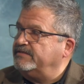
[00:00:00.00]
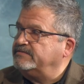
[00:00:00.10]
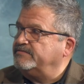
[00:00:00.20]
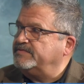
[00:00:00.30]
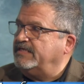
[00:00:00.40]

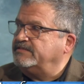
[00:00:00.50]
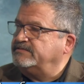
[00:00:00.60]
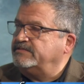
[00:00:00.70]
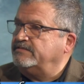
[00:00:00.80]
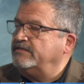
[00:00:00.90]
There's a
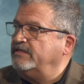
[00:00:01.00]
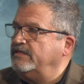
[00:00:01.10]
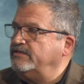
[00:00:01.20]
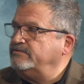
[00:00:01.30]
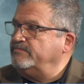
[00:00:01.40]
reluctancy
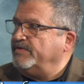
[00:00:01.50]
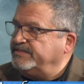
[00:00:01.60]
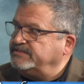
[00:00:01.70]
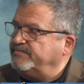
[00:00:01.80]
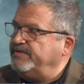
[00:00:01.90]
to
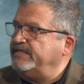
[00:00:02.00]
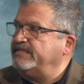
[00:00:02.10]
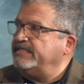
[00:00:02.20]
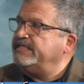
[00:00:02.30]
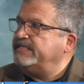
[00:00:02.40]
participate
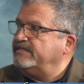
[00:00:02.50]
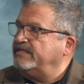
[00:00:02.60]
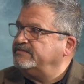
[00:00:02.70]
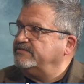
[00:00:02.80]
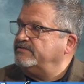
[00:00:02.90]
in anything that
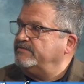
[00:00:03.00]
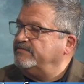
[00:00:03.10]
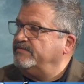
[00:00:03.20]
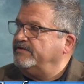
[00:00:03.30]
has to do with